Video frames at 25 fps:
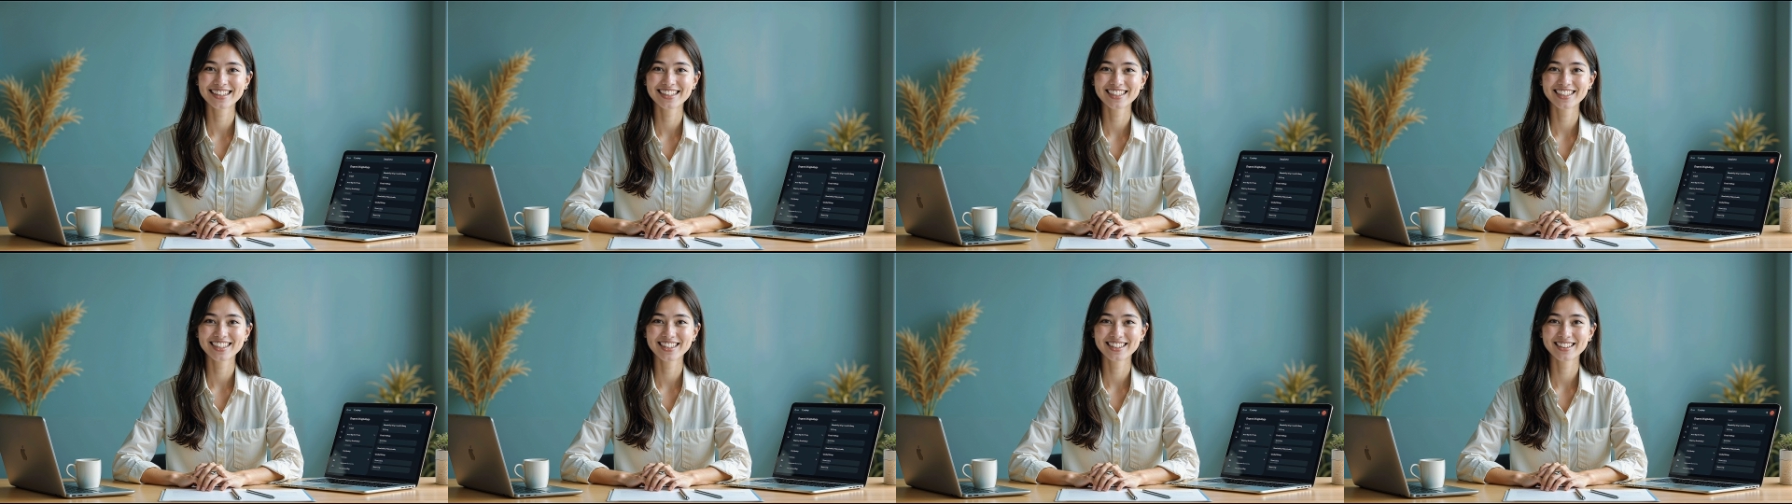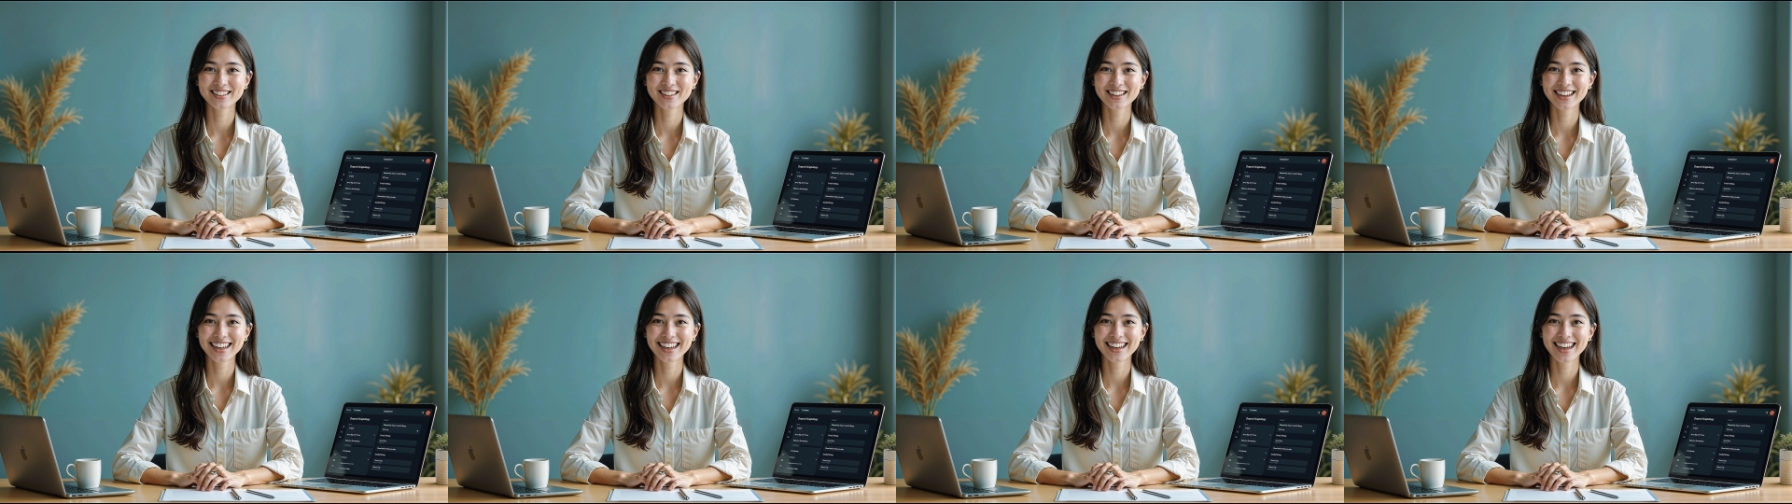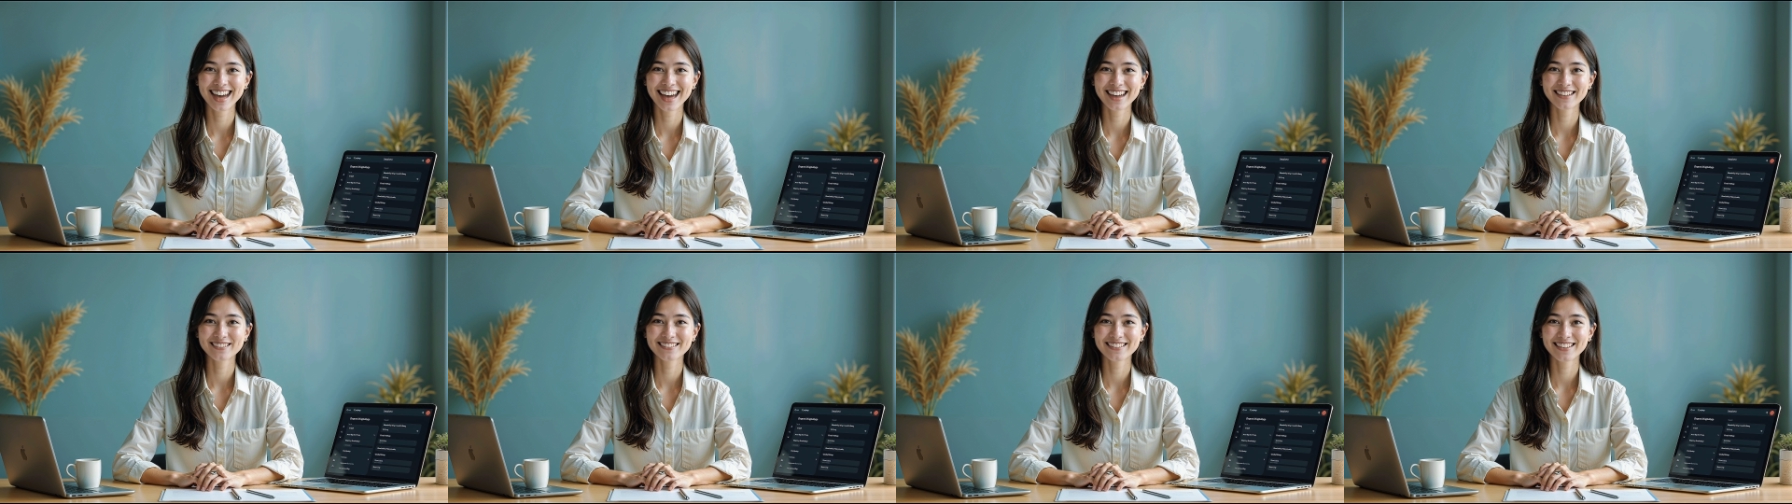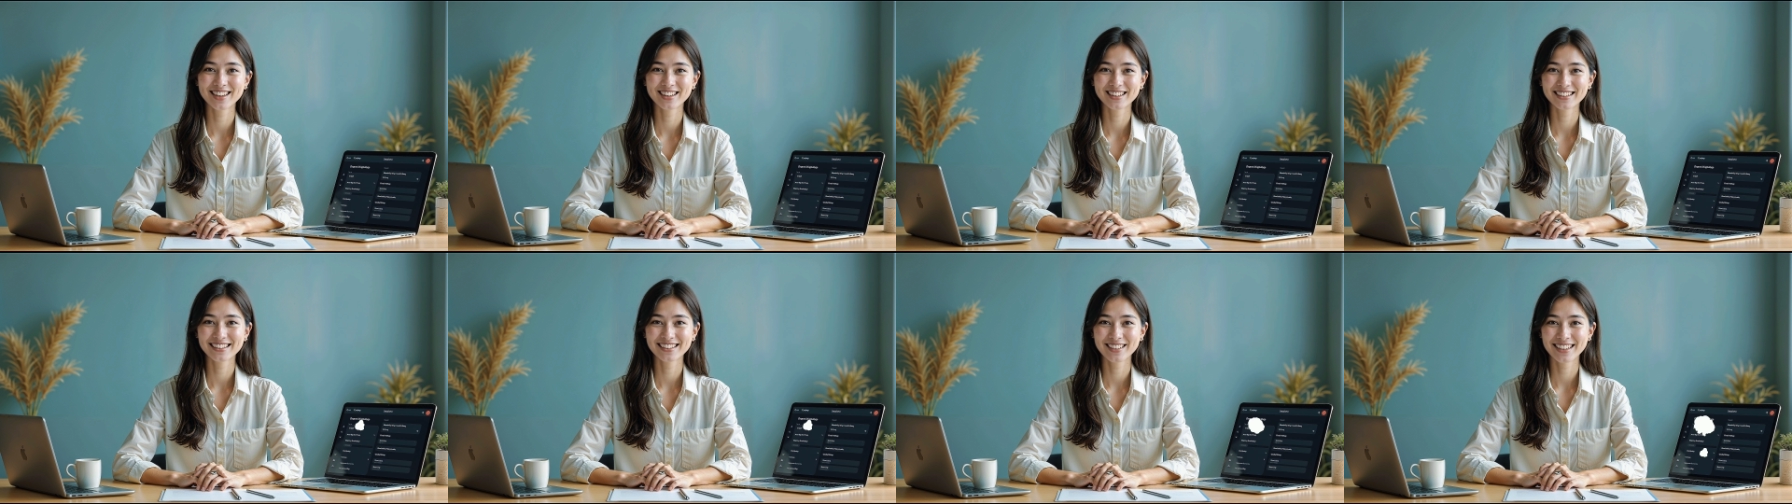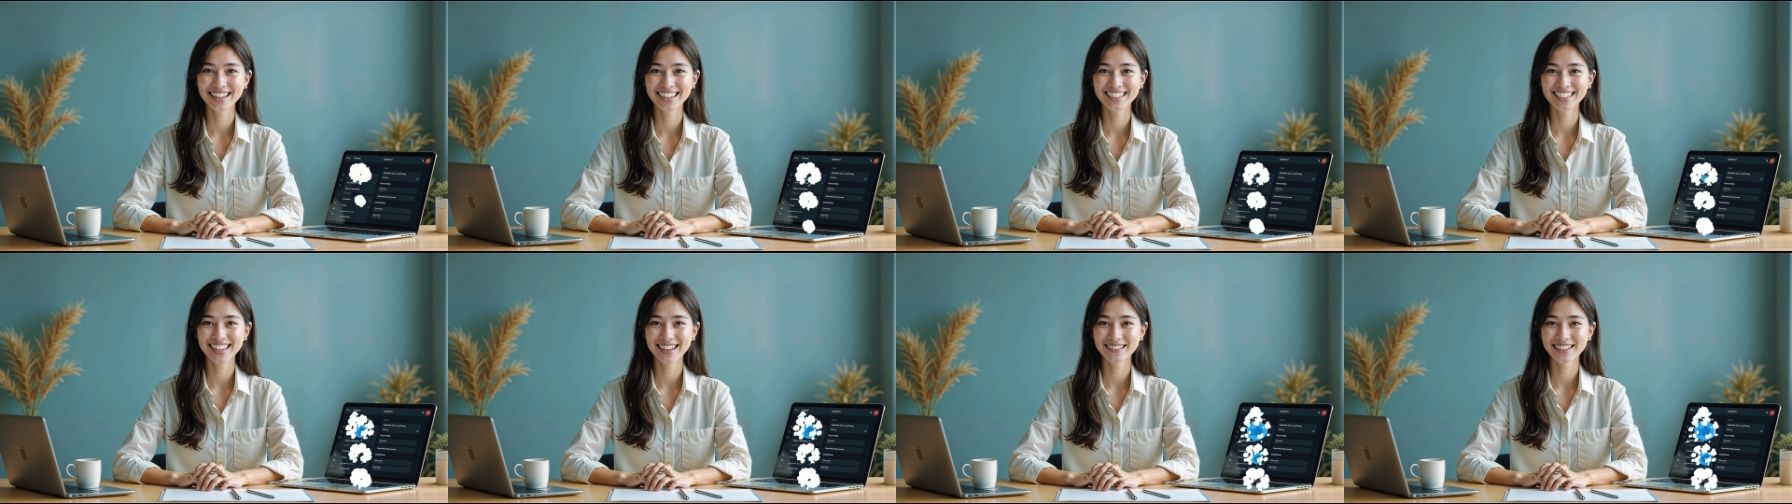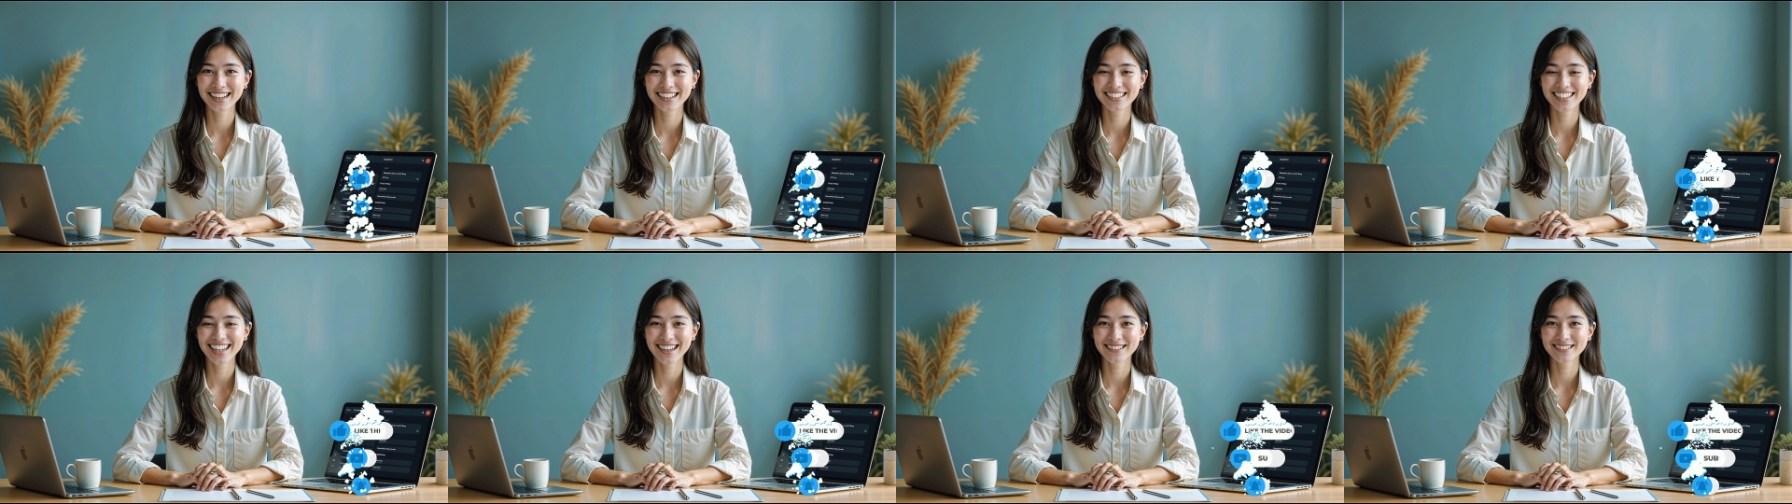this tutorial helpful, please give
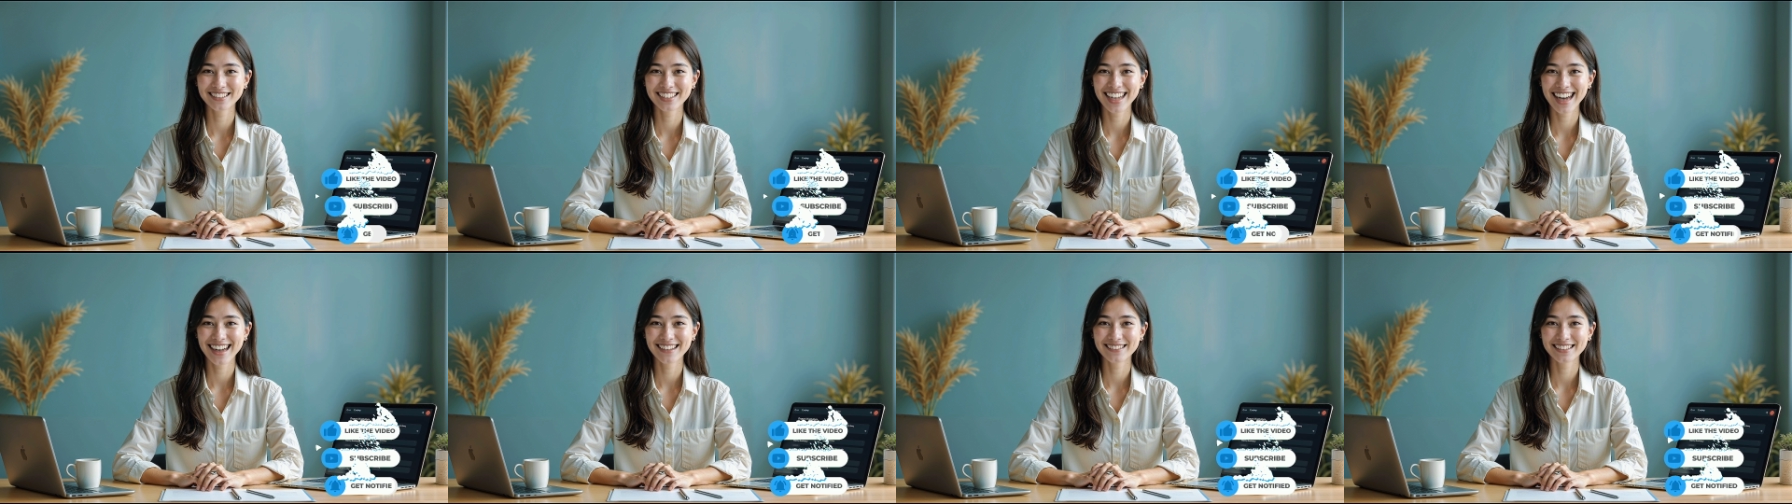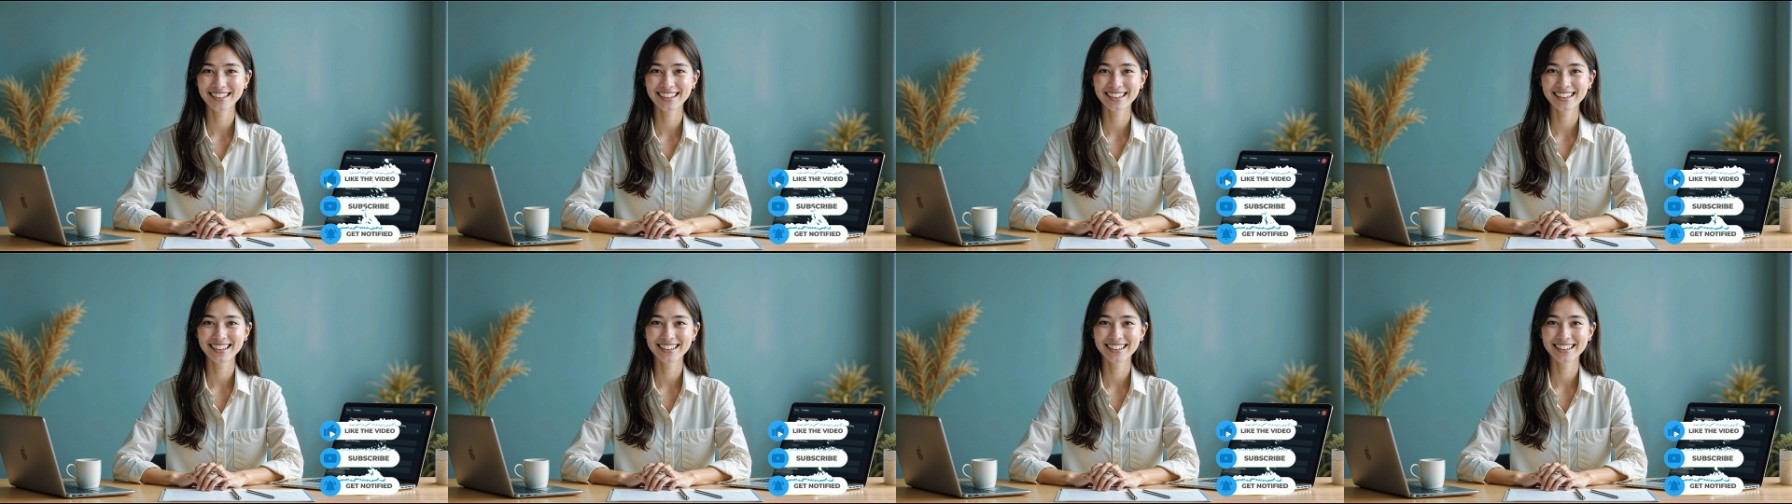it a thumbs up,